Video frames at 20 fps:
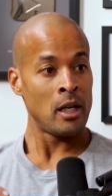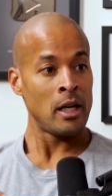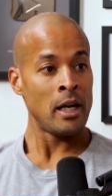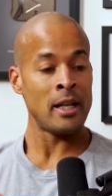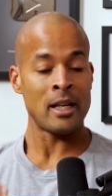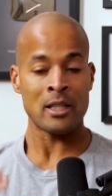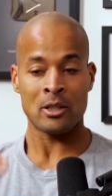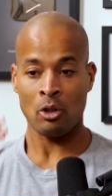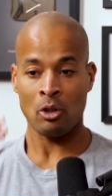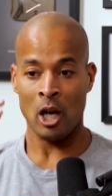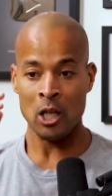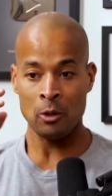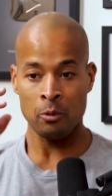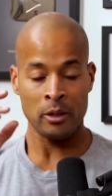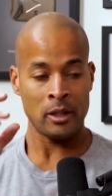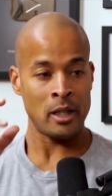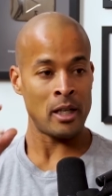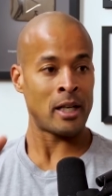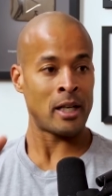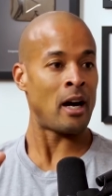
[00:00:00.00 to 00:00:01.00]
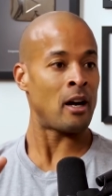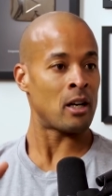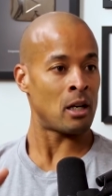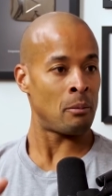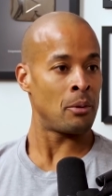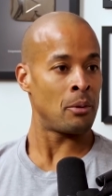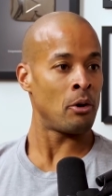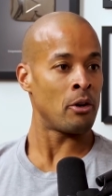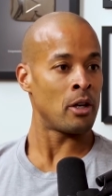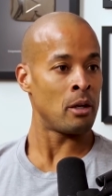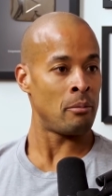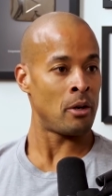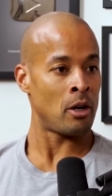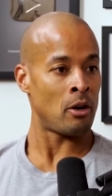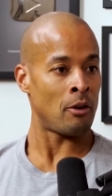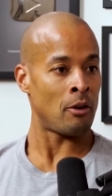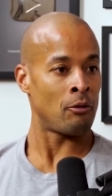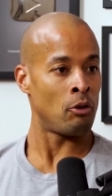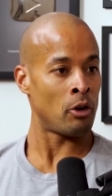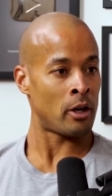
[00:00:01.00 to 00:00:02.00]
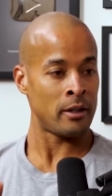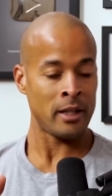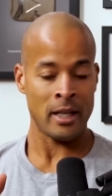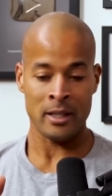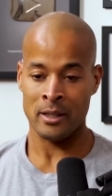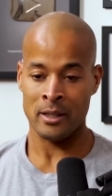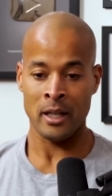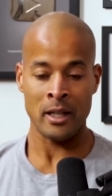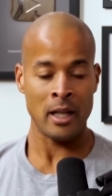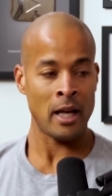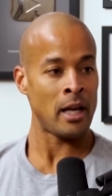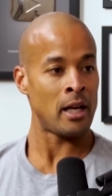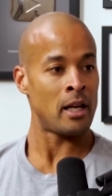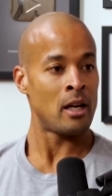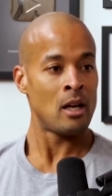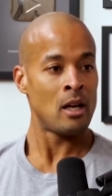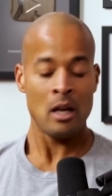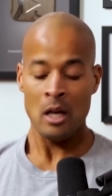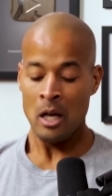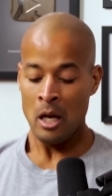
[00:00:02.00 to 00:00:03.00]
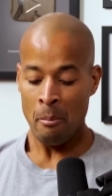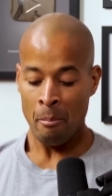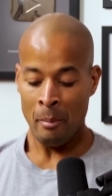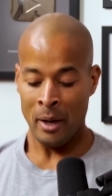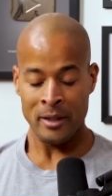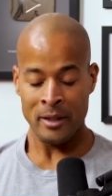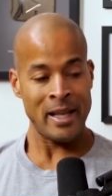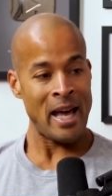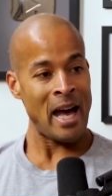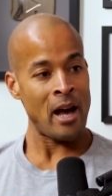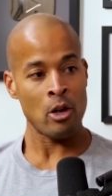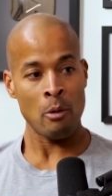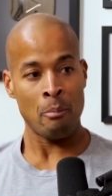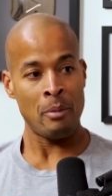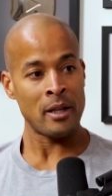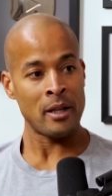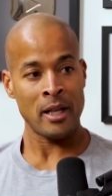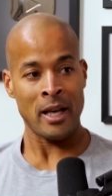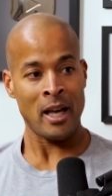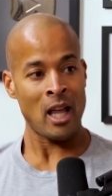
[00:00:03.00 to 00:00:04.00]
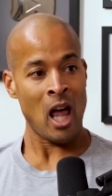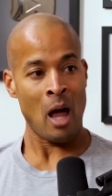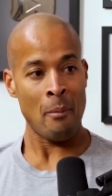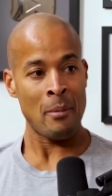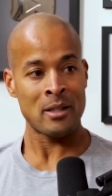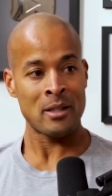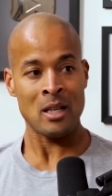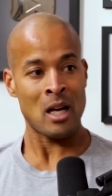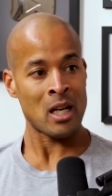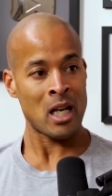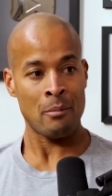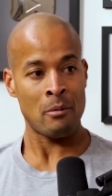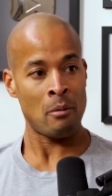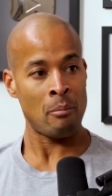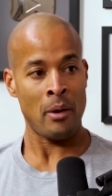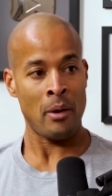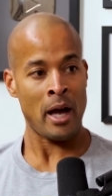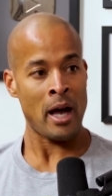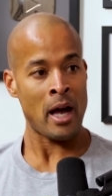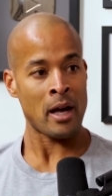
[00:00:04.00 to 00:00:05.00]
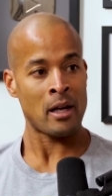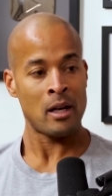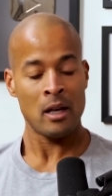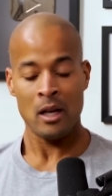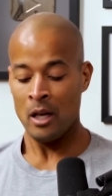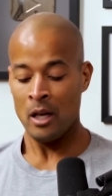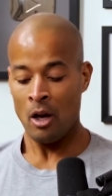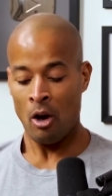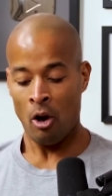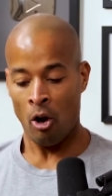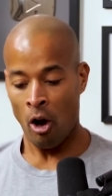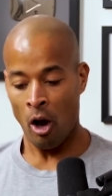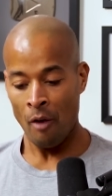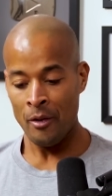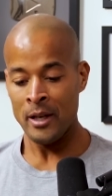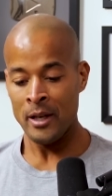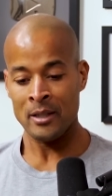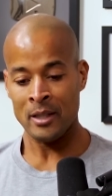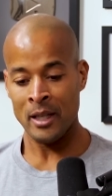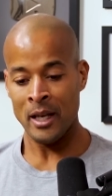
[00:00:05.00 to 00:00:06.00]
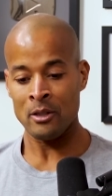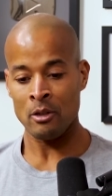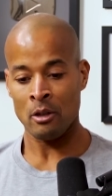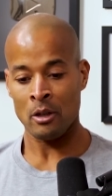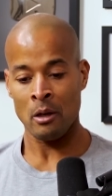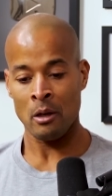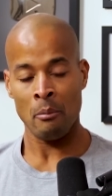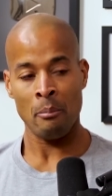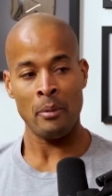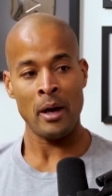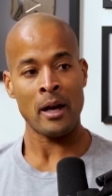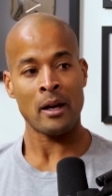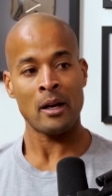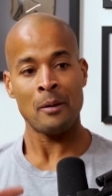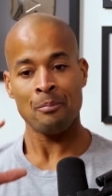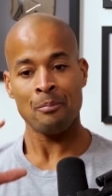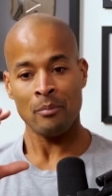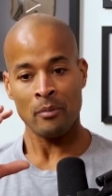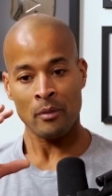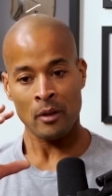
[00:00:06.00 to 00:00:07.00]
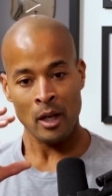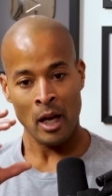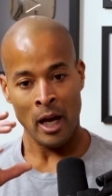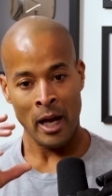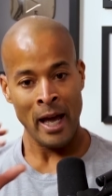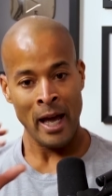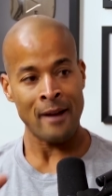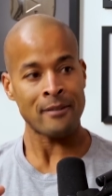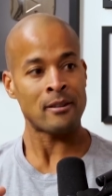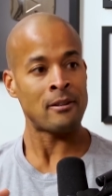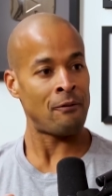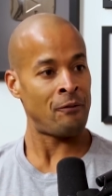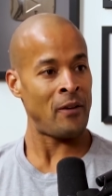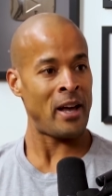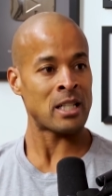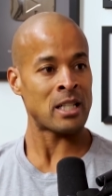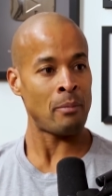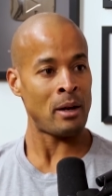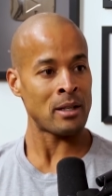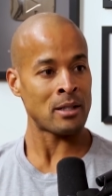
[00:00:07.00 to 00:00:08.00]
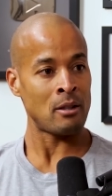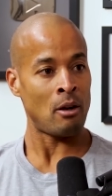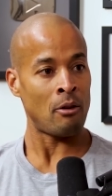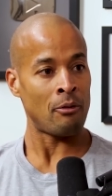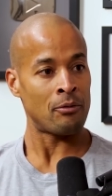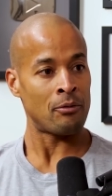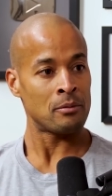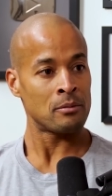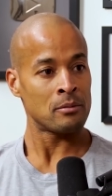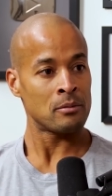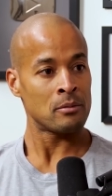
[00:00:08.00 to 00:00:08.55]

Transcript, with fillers: And it starts with the accountability mirror of looking at saying, hey, my dad who beat the hell out of me is not coming back. All these things are coming back. I have to face myself.